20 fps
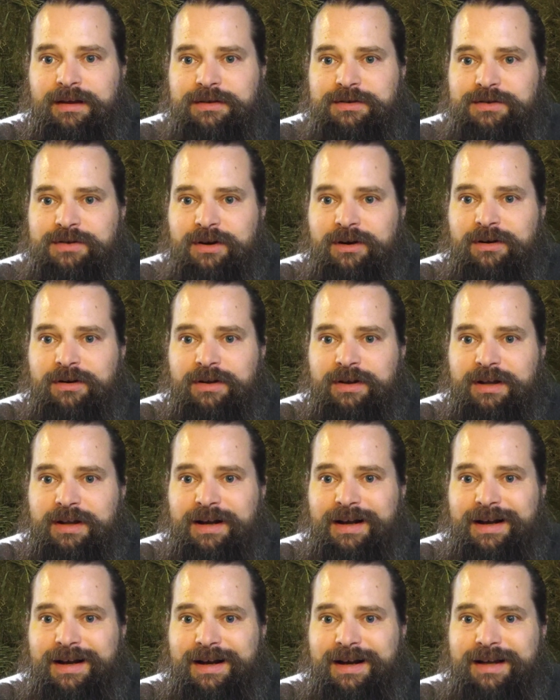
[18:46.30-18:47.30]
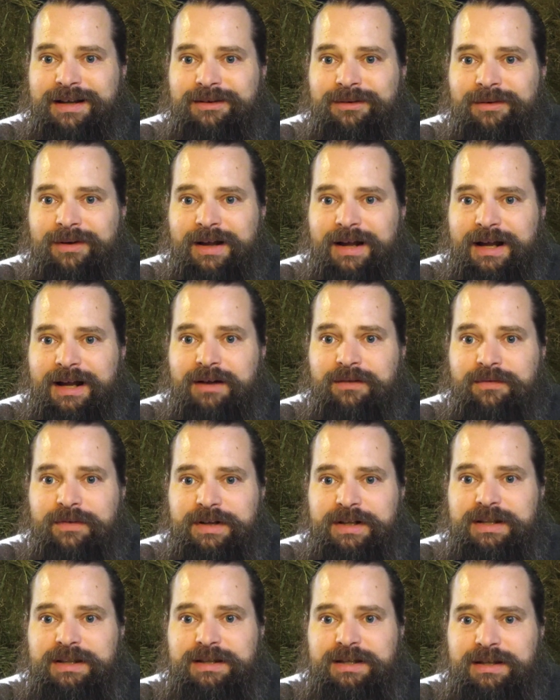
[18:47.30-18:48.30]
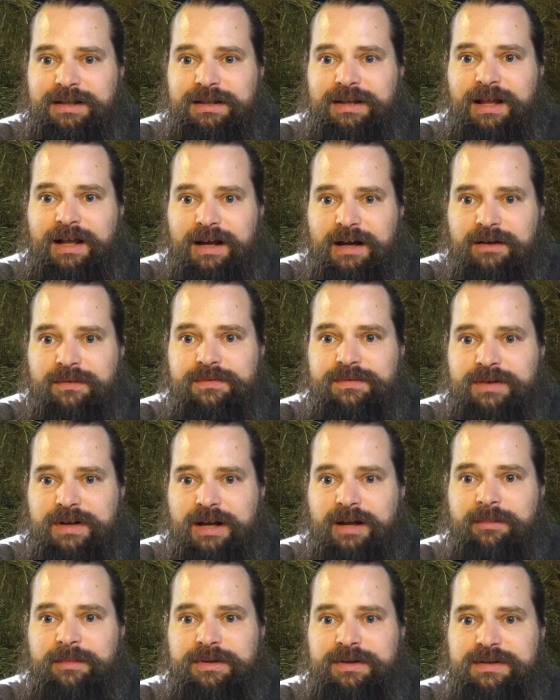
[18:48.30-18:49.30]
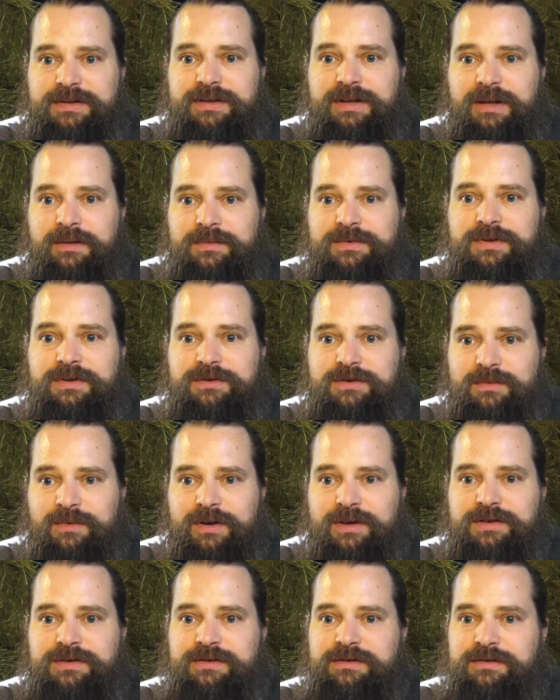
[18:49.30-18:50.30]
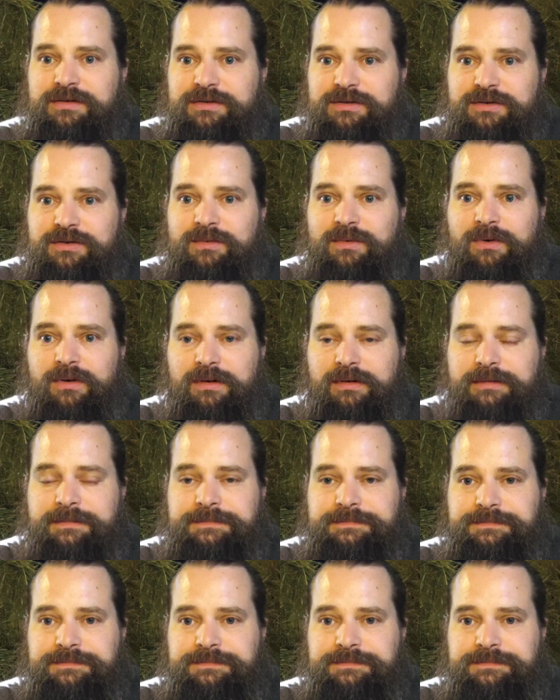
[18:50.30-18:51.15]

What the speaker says: sorry, I don't have anything left. I'm in the same situation as you are.